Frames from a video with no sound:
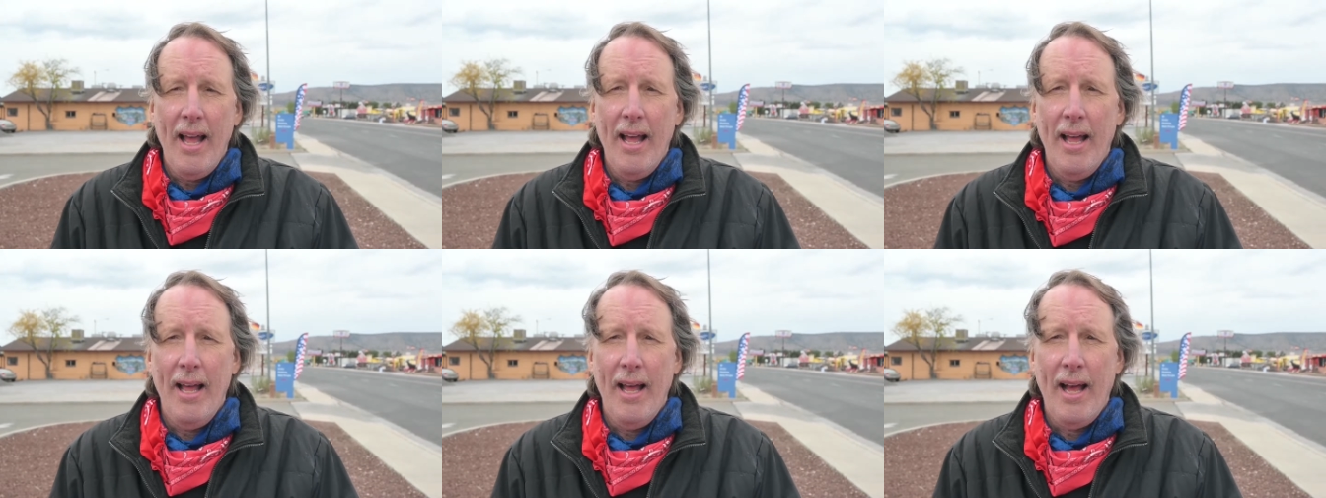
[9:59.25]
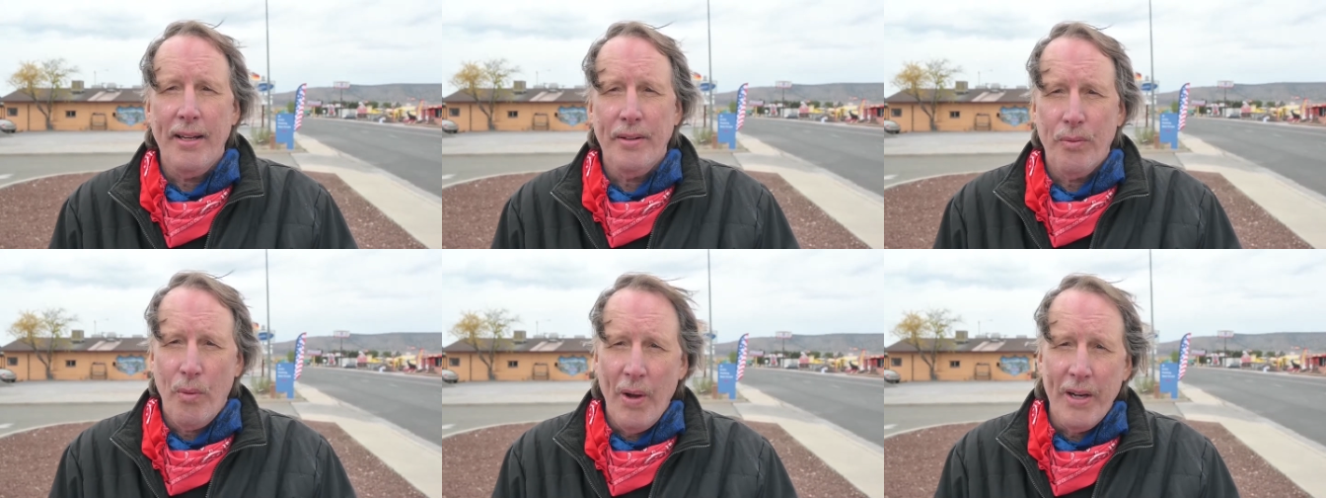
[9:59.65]
And
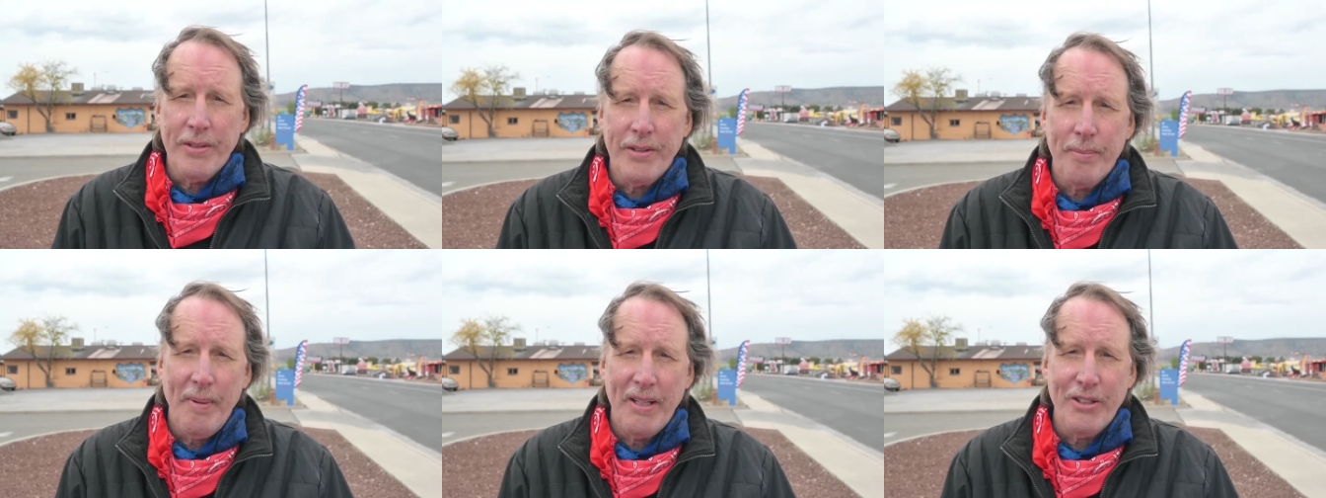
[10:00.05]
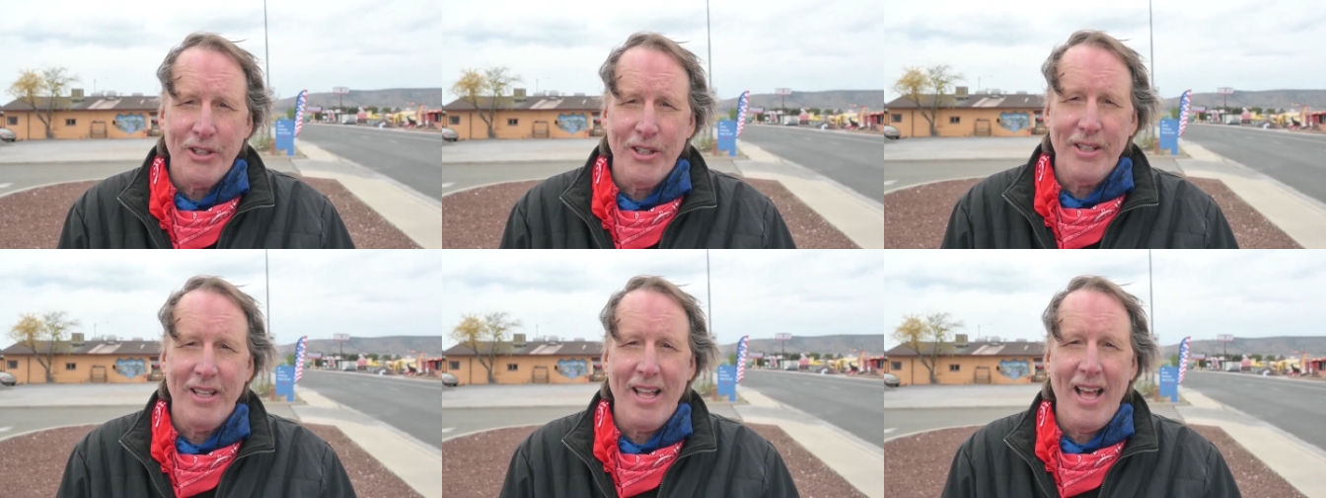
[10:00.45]
I wanted to
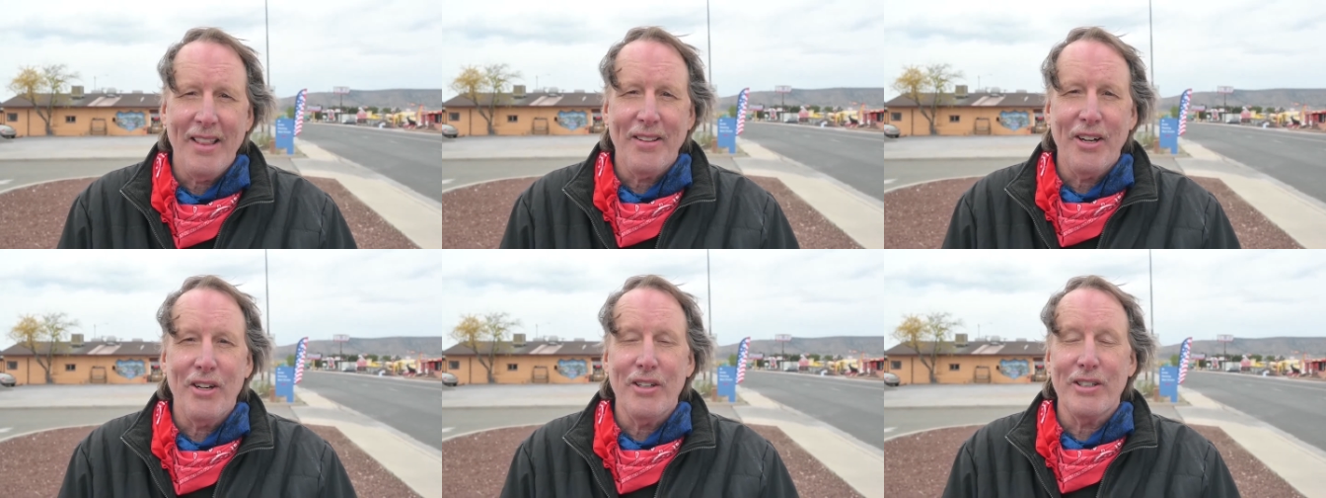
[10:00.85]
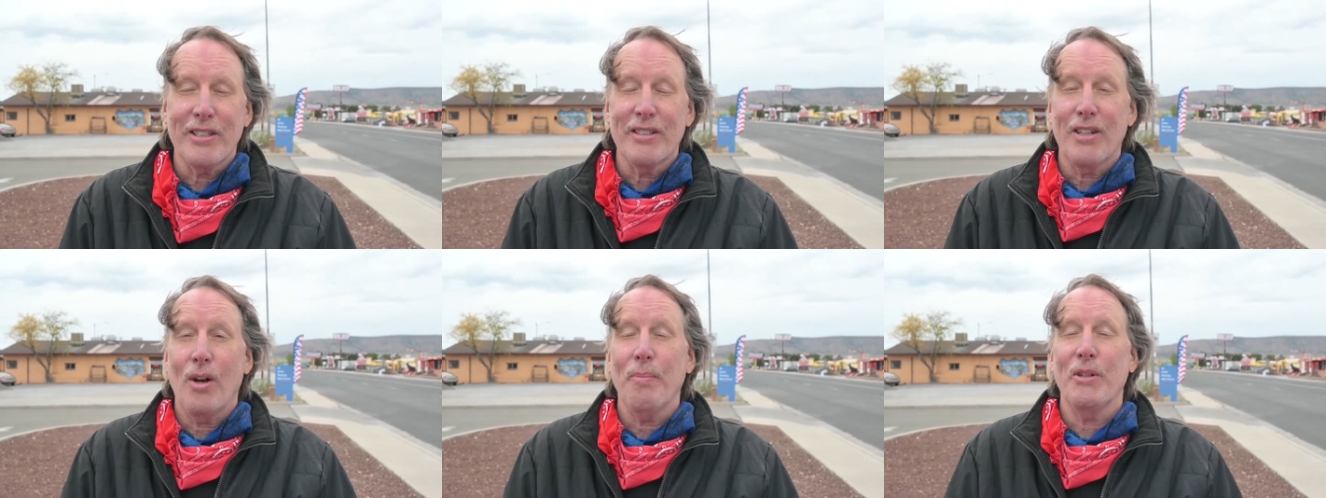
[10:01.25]
mention that there is
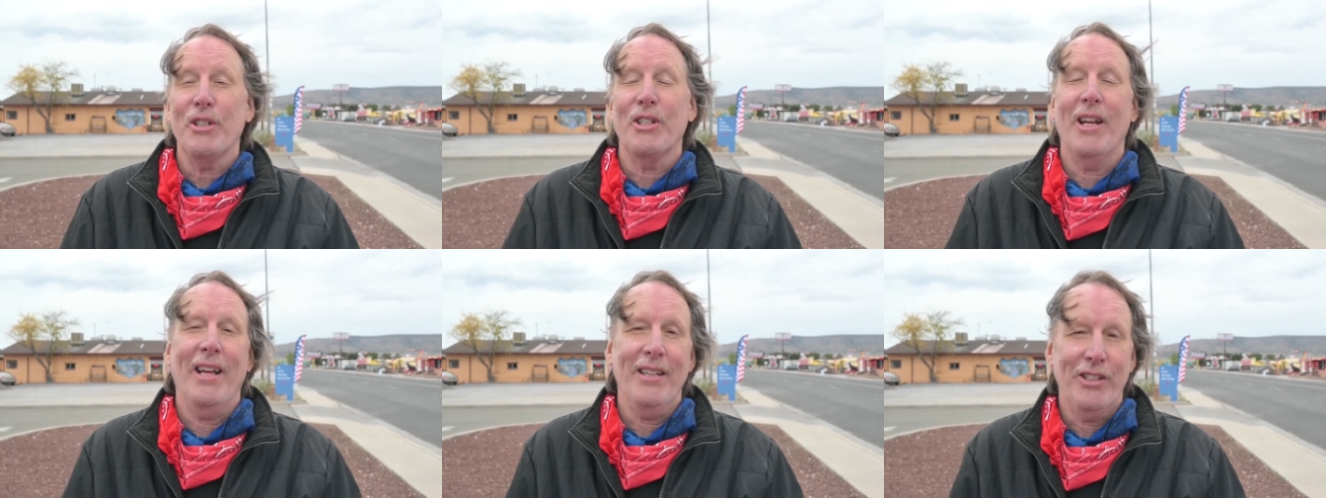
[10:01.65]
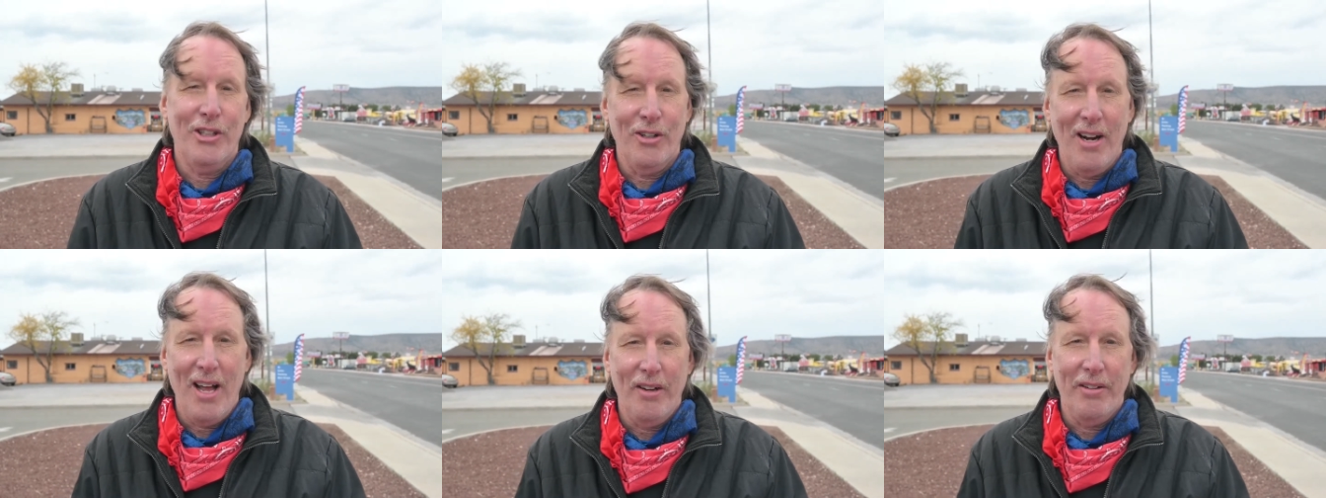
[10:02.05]
so much
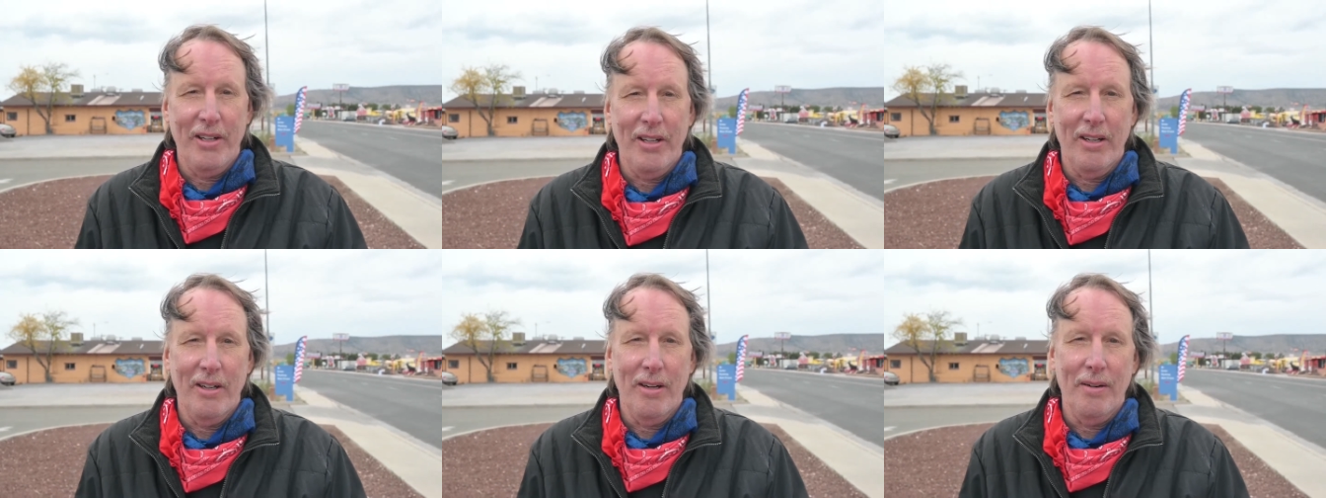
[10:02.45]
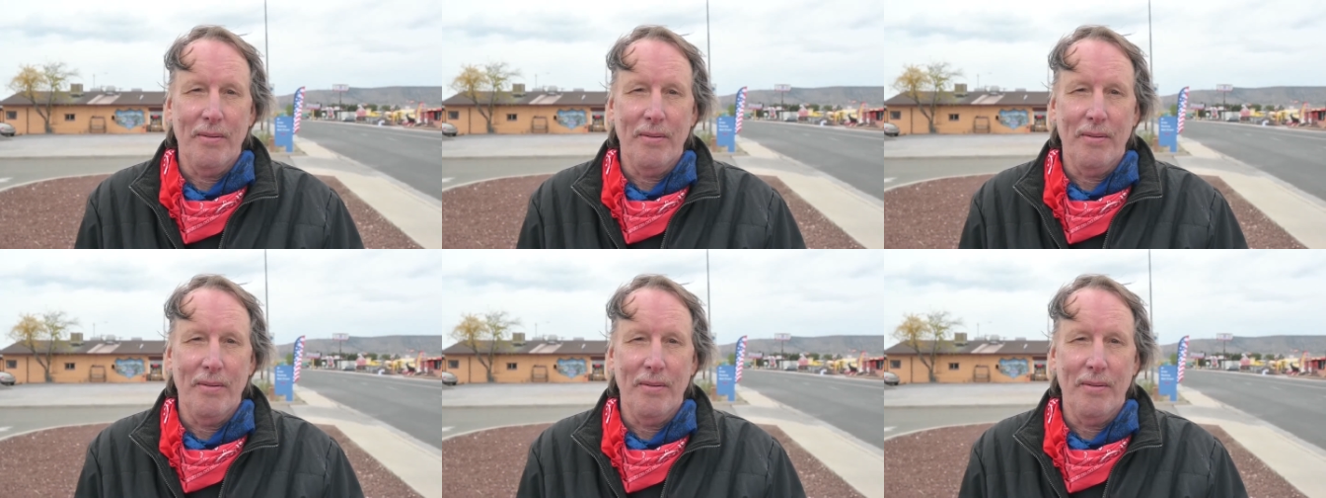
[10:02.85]
nature out here.